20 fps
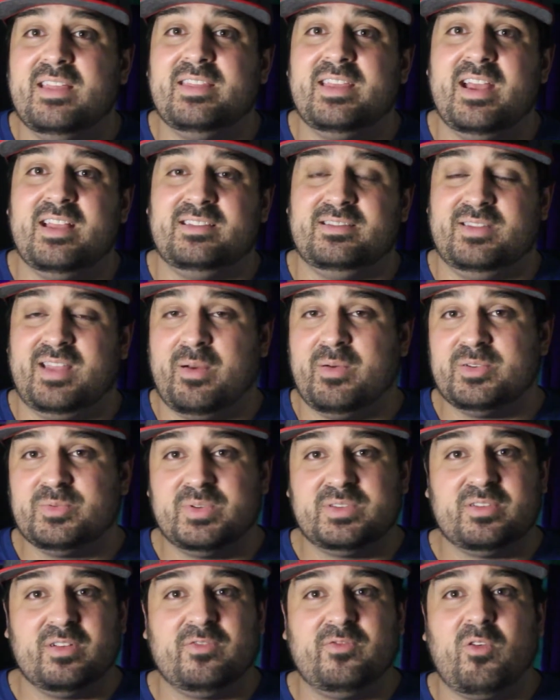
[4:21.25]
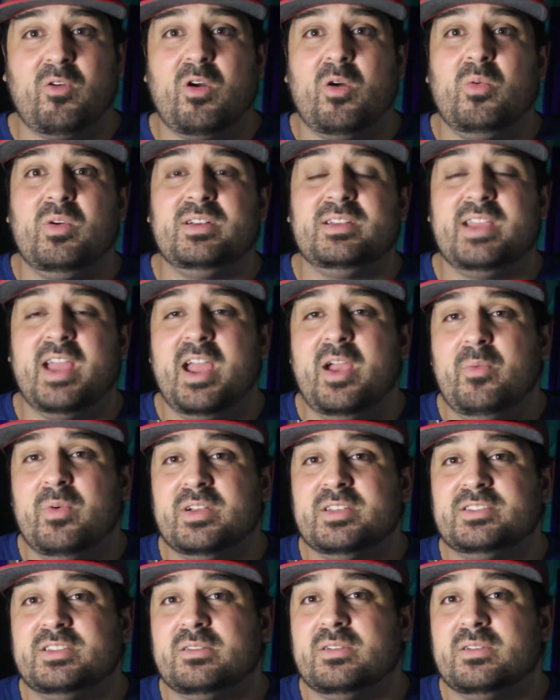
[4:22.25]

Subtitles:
and that was what their 401k was.